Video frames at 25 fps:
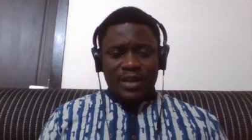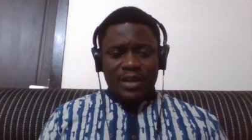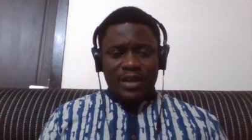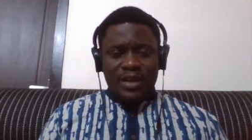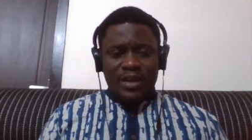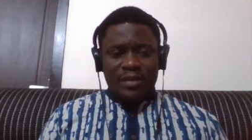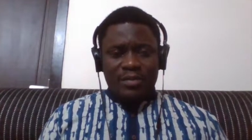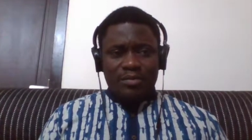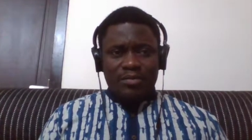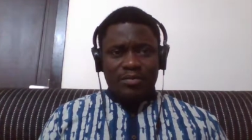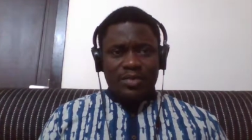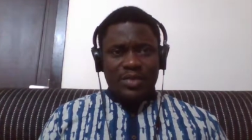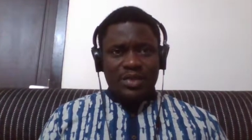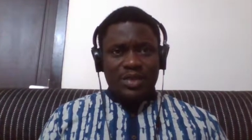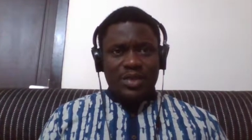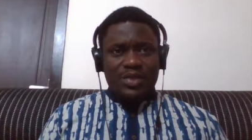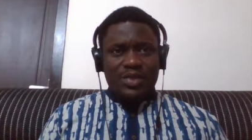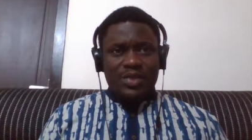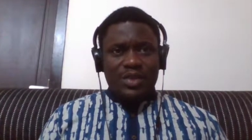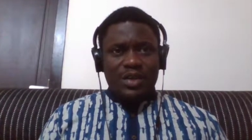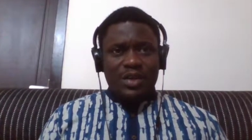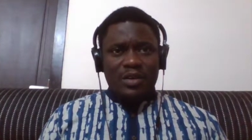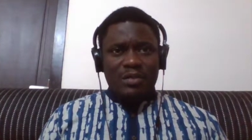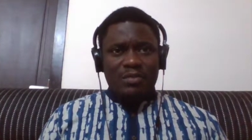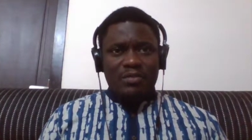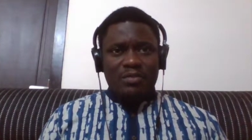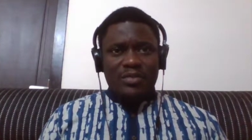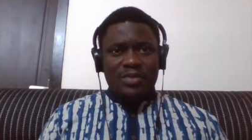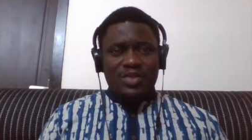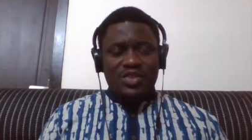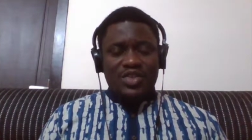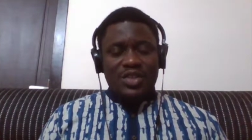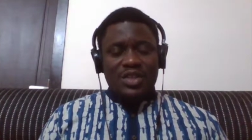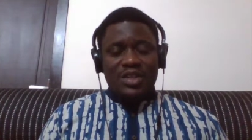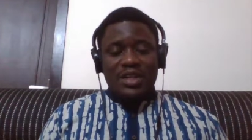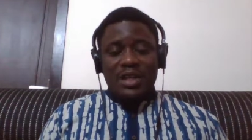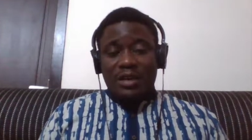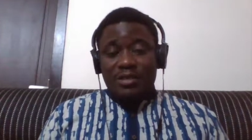Um, these are
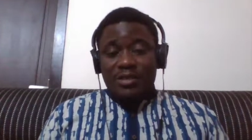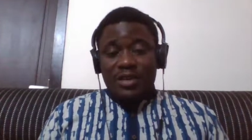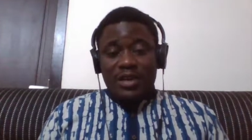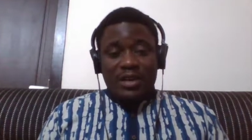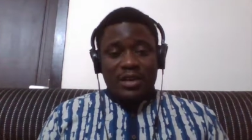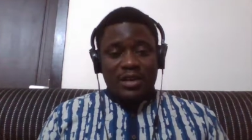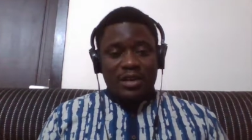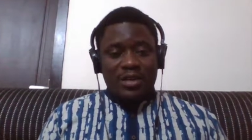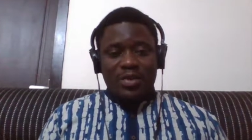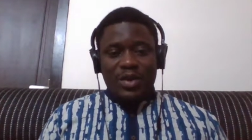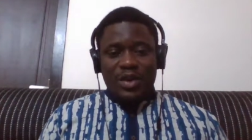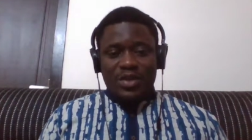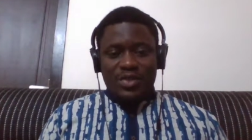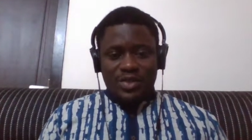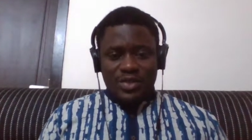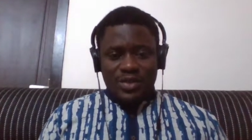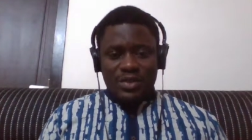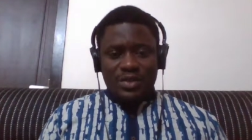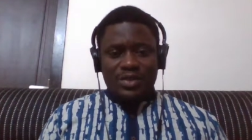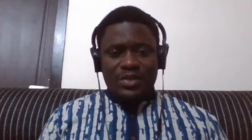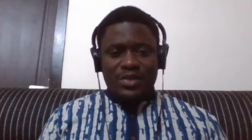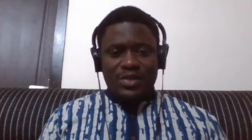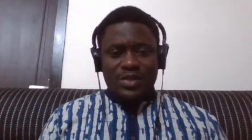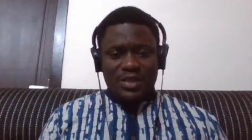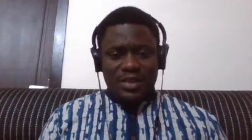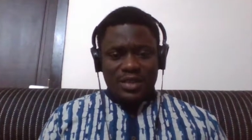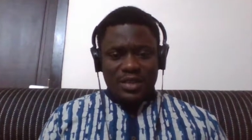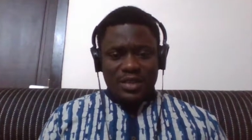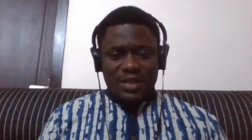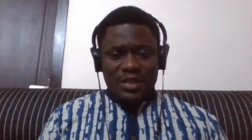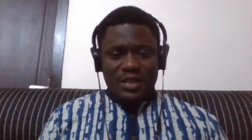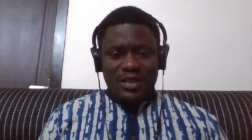generic questions